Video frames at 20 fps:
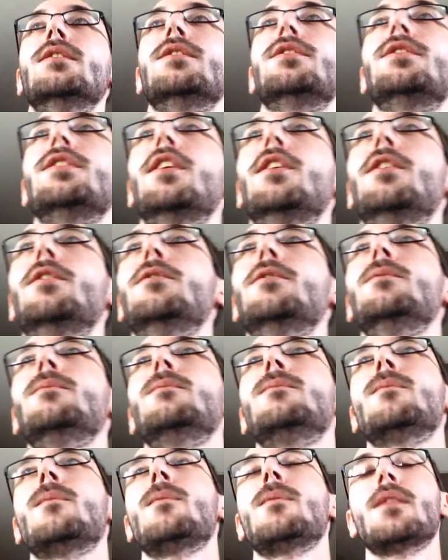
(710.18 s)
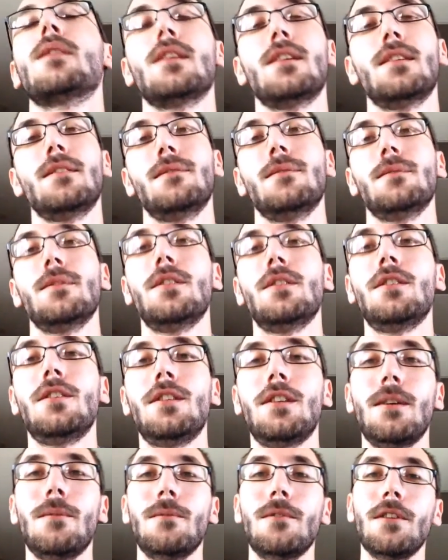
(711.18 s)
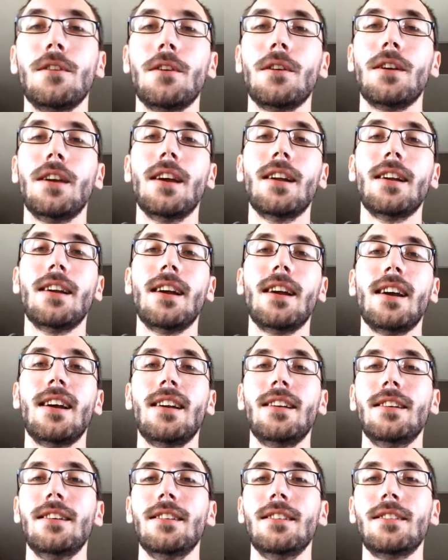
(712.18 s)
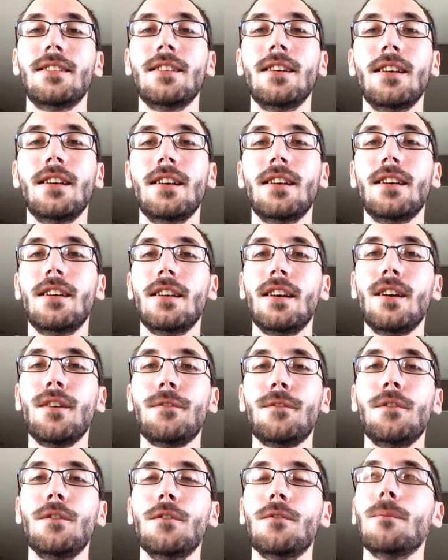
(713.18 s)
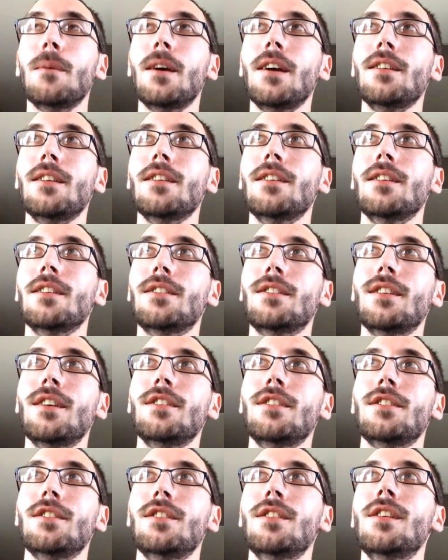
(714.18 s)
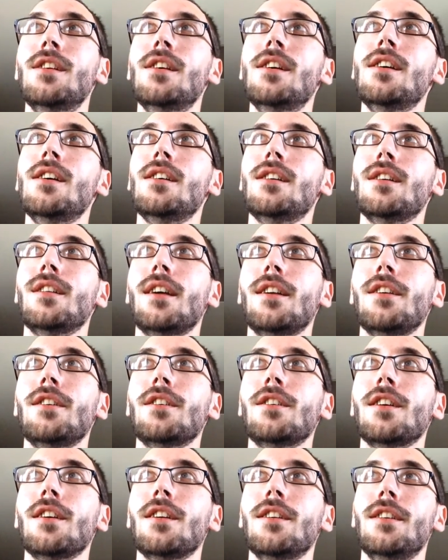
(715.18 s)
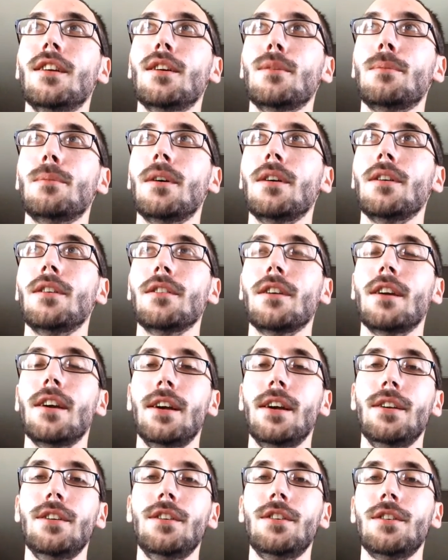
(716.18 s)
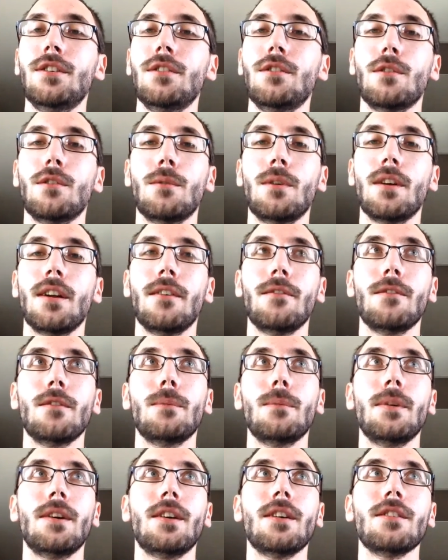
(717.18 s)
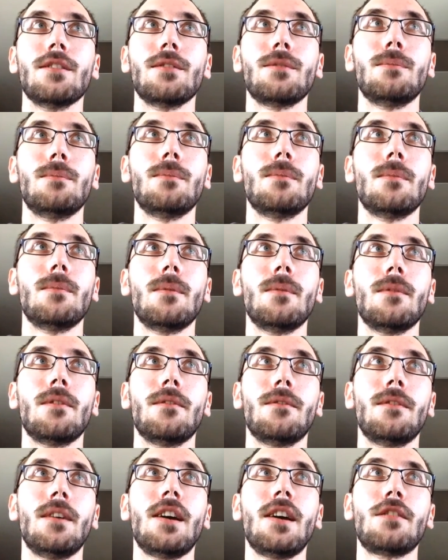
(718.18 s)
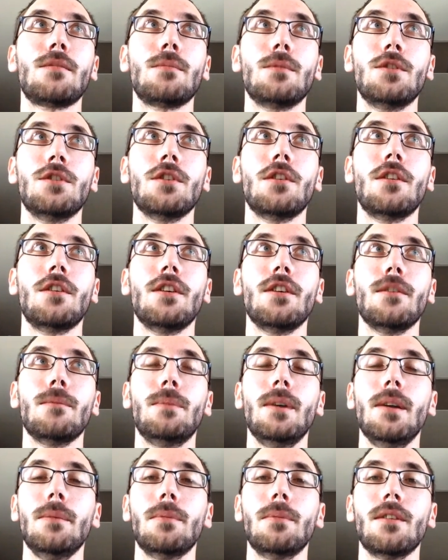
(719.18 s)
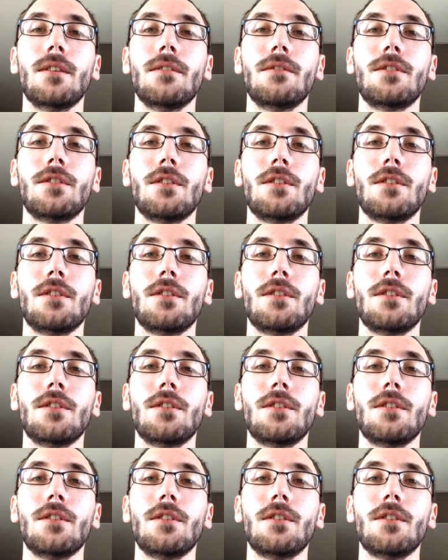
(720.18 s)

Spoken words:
So, all I'm really getting at is if you've made the decision that you're going to dip underage or whatever, because the vast majority of people have